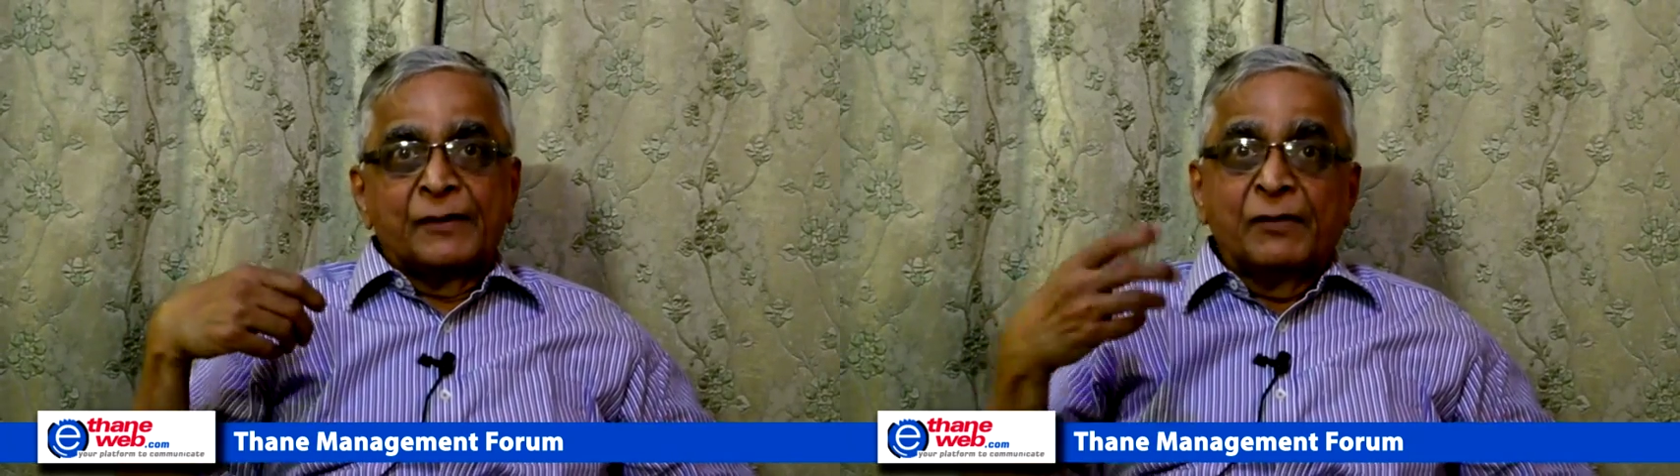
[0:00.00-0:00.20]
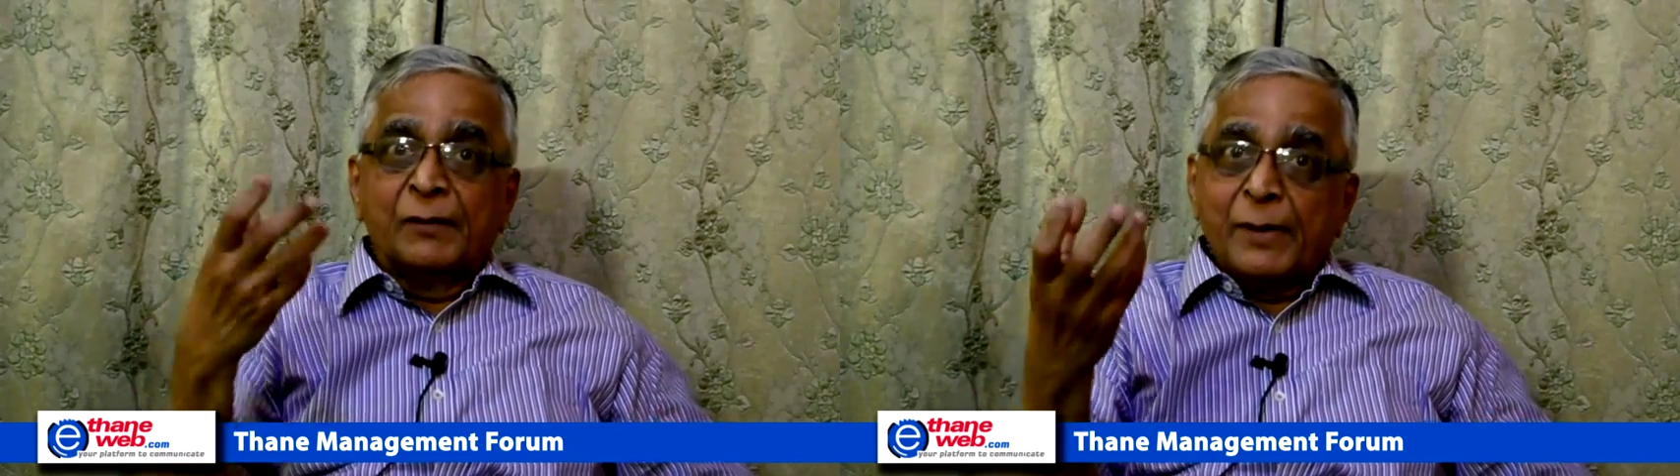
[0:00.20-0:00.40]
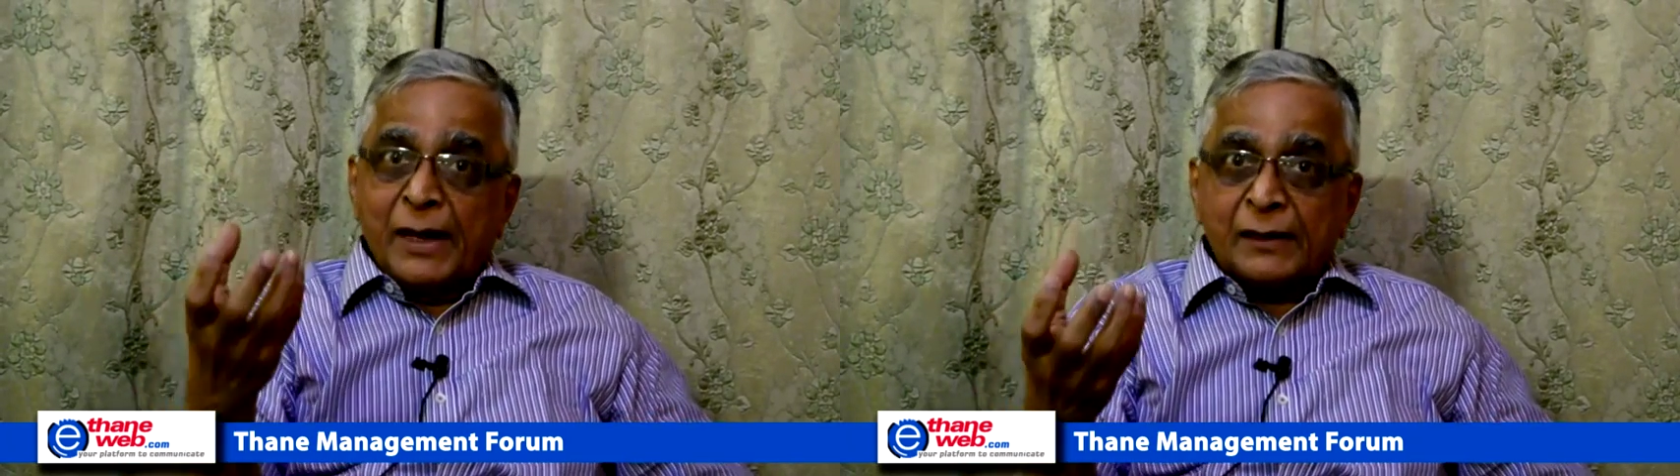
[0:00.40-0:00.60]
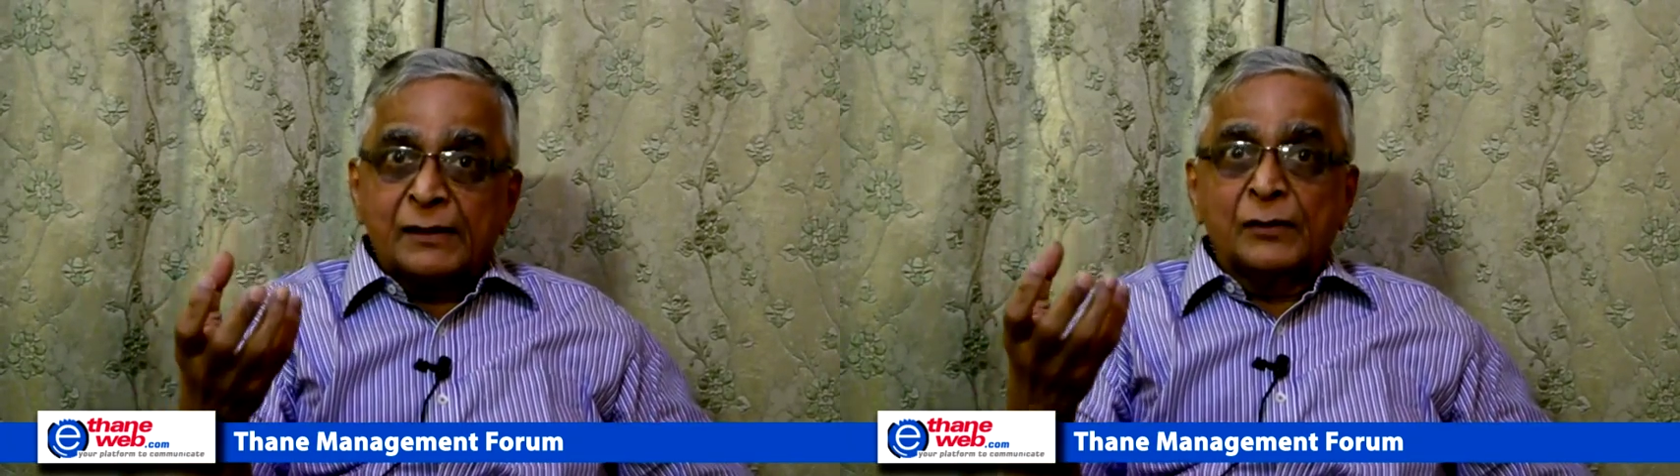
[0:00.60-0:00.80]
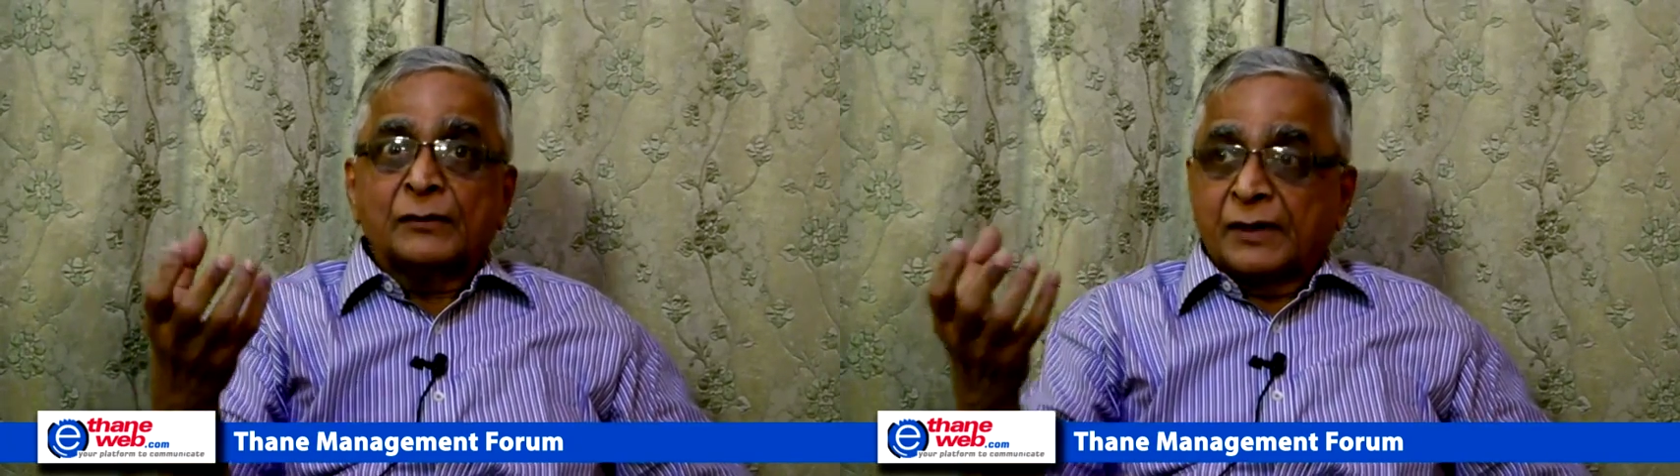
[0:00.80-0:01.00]
We'll make
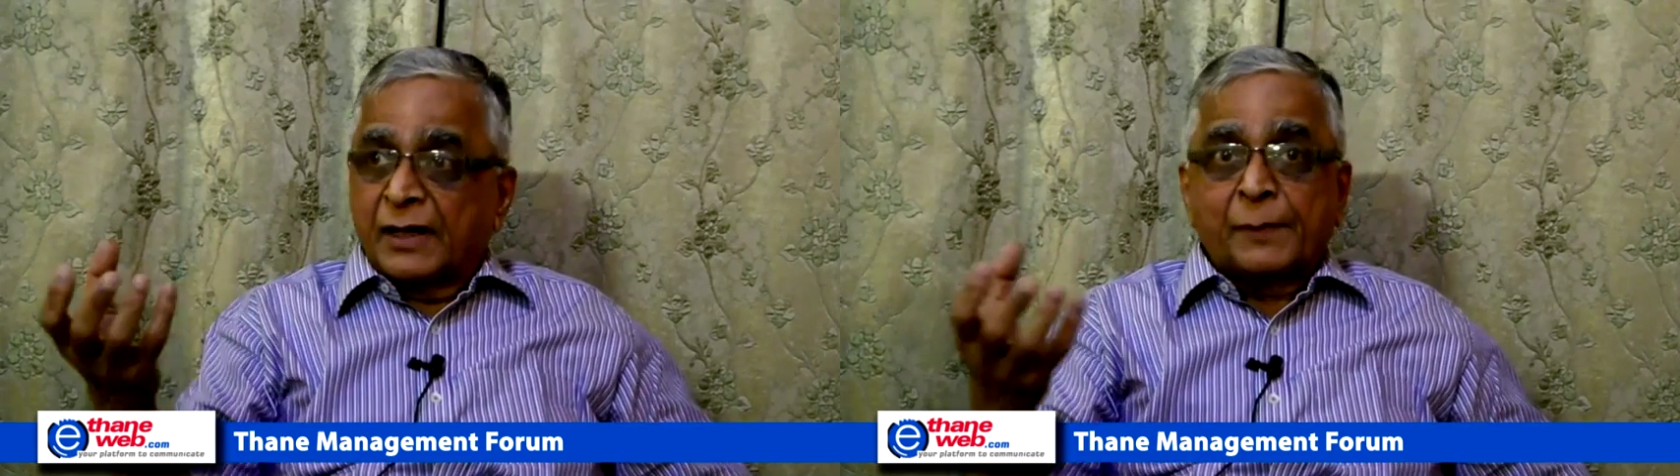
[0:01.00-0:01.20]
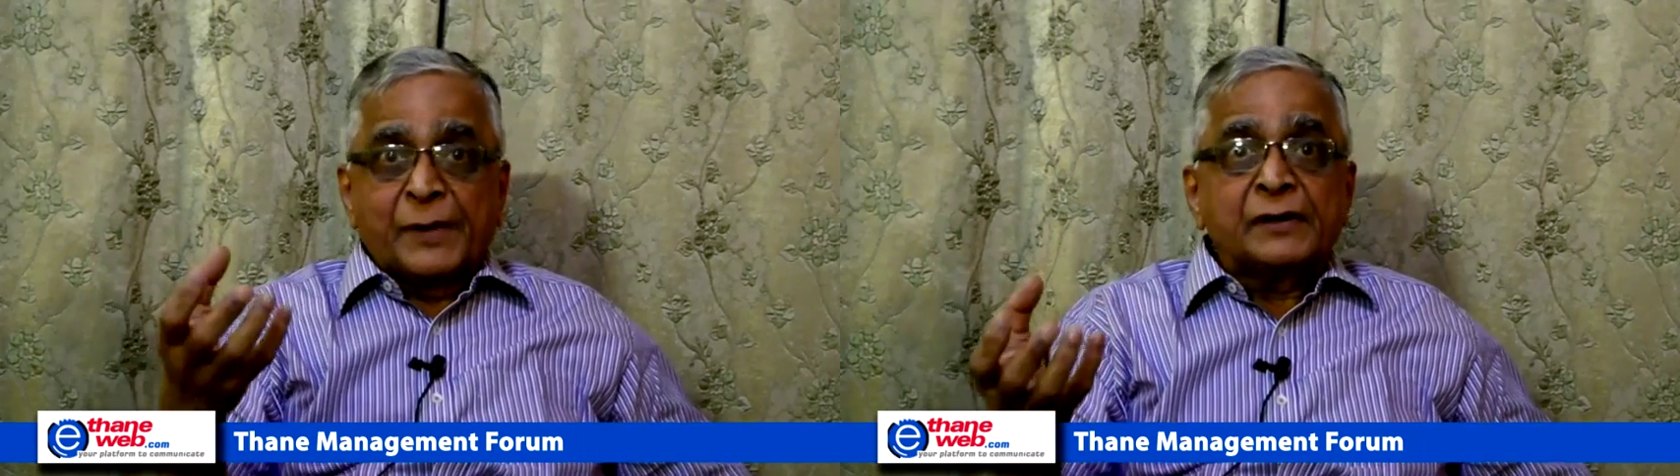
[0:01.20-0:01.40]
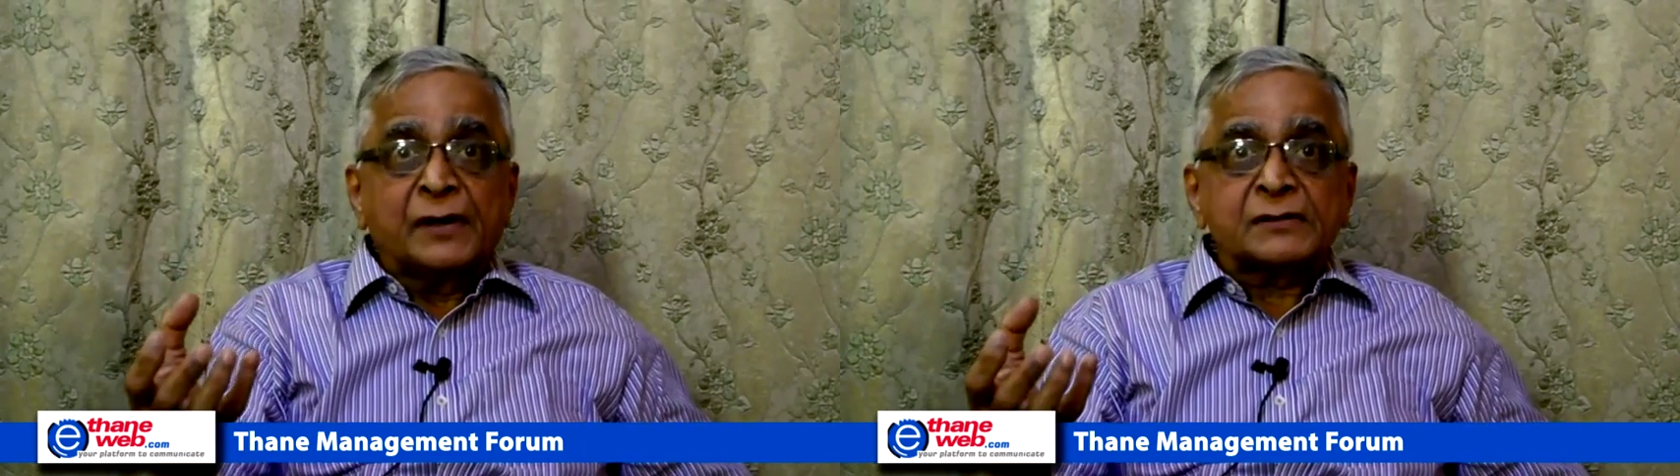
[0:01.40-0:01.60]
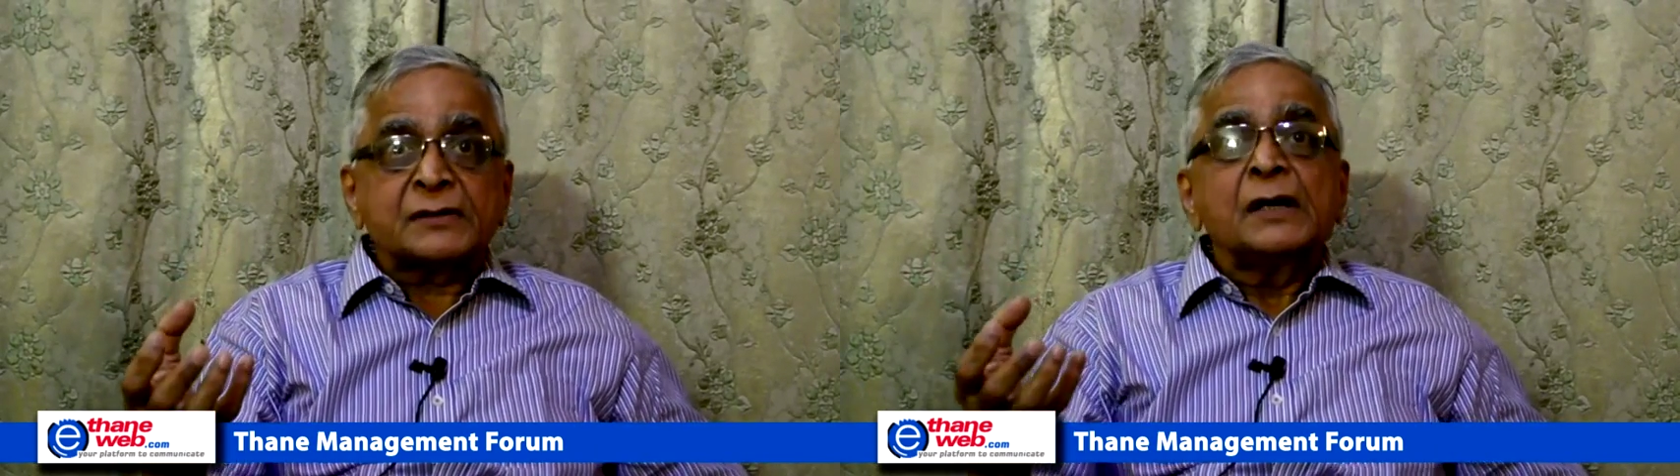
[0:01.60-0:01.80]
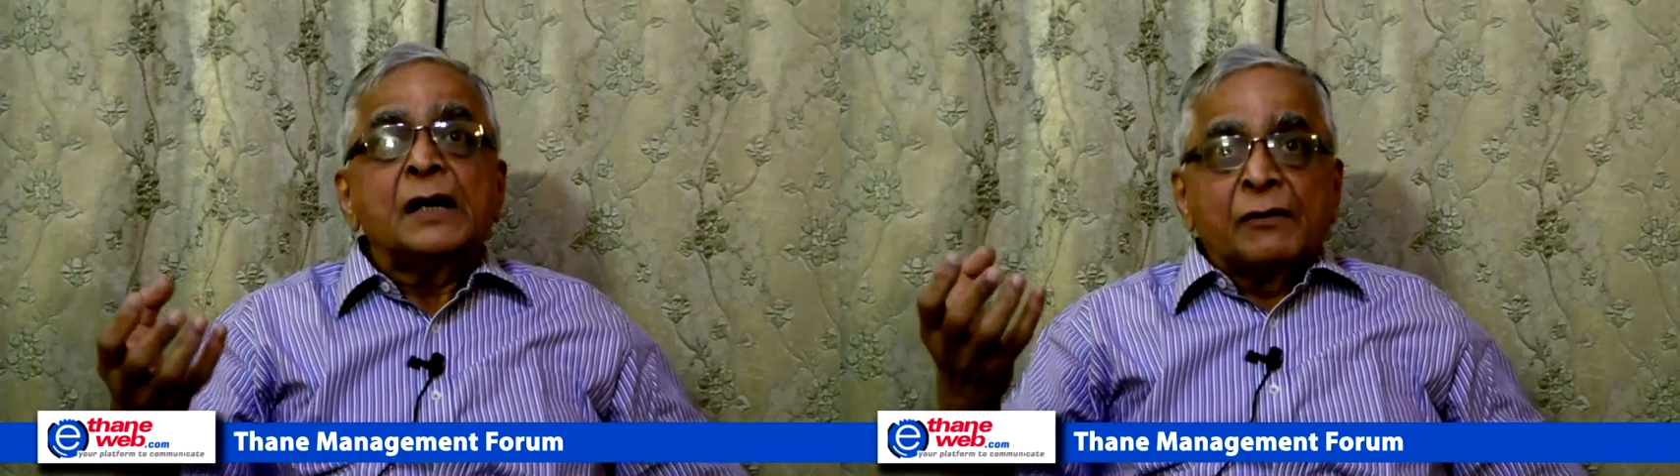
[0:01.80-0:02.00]
3D printers